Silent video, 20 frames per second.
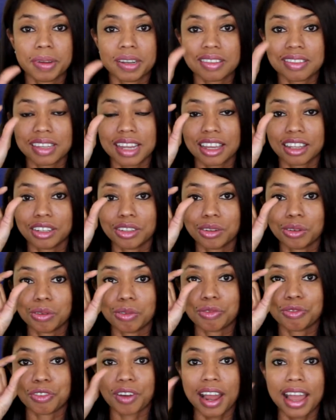but it's like
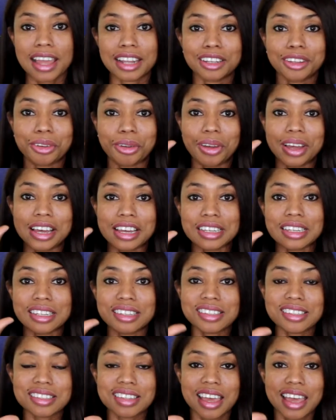little fried little
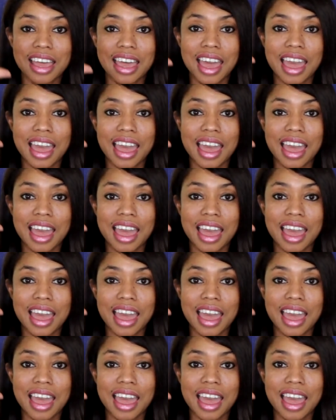onions.